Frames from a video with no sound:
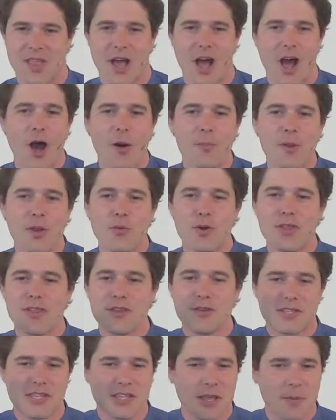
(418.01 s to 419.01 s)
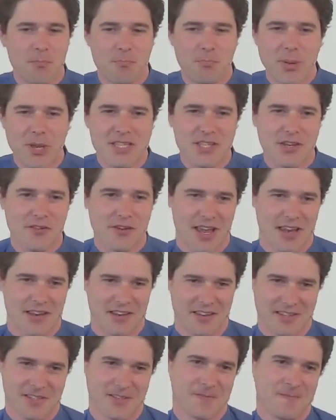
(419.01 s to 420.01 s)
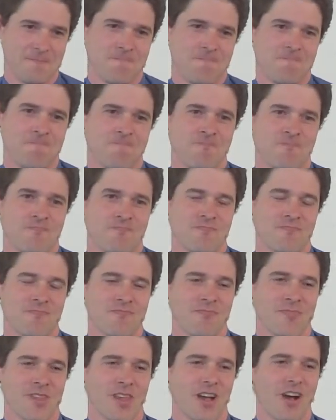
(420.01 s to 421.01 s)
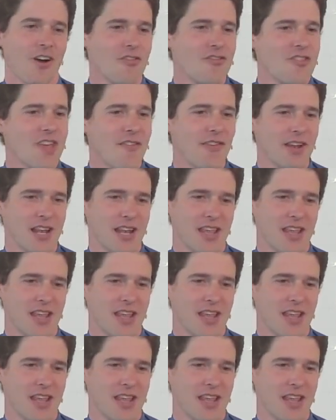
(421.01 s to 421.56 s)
I'll be with you to the bitter end. I'll never